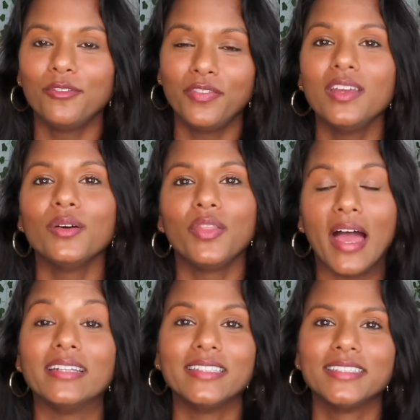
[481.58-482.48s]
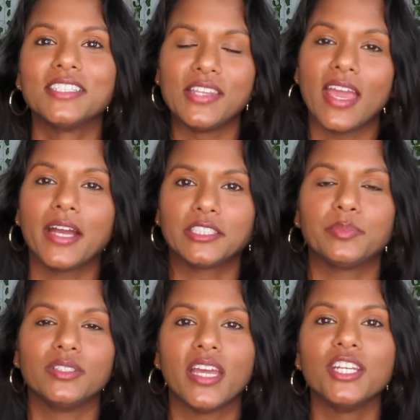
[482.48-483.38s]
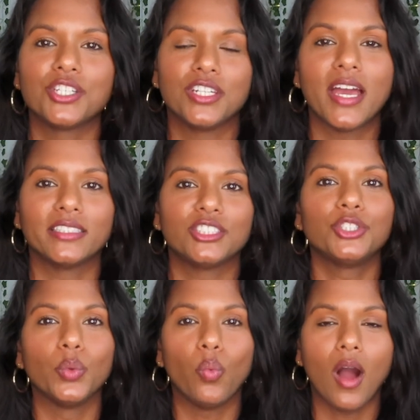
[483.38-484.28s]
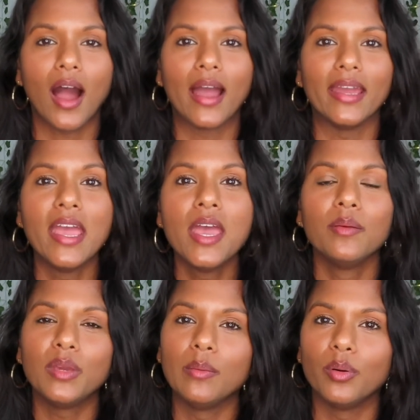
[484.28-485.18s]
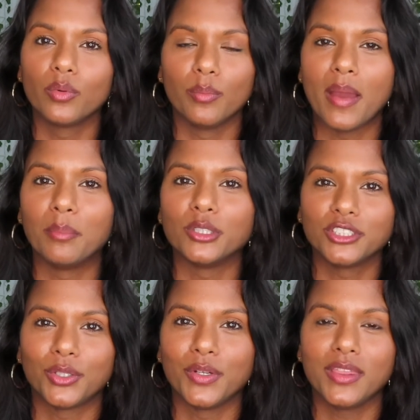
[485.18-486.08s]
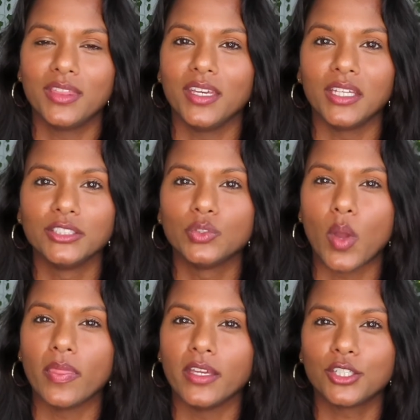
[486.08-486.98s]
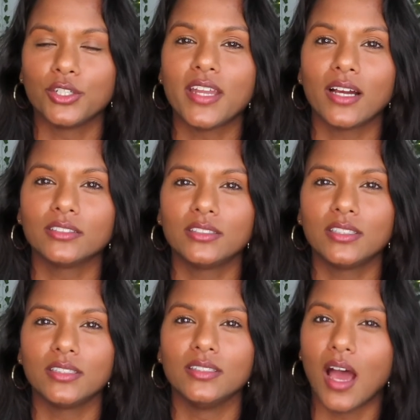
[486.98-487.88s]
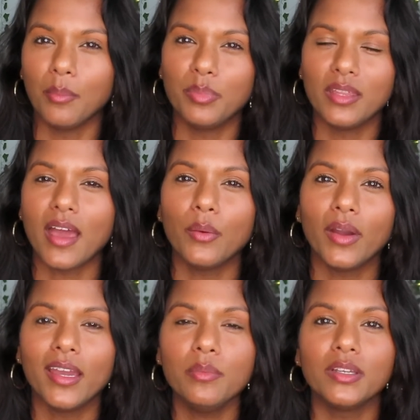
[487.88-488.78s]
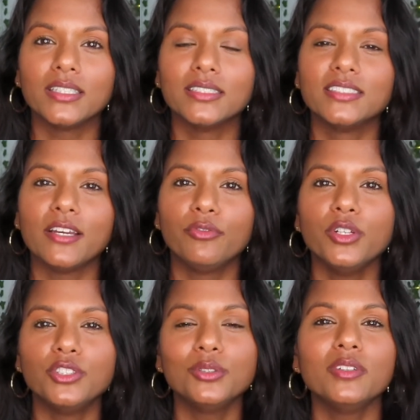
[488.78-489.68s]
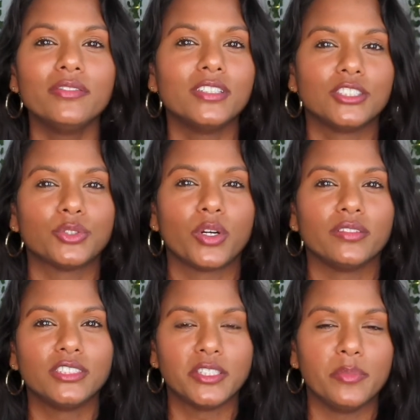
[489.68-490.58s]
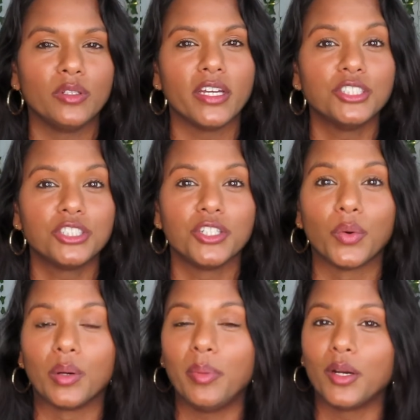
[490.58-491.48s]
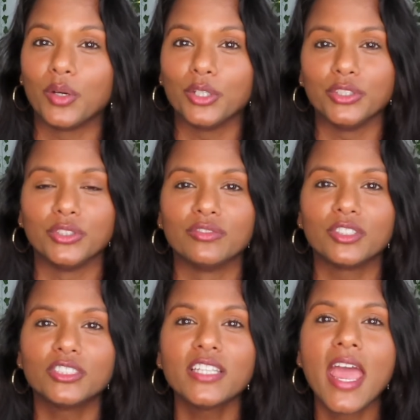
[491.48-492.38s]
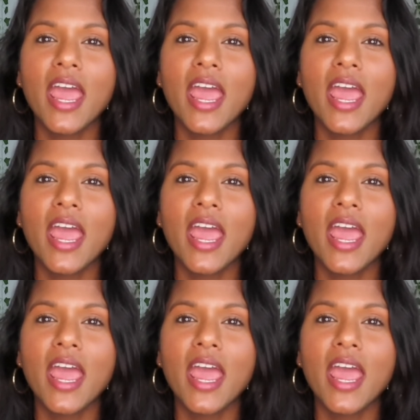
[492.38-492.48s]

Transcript: feel that is the explanation as to why people remember certain things when they turned out to not be that way, because if we do live in a sort of simulation or a parallel universe,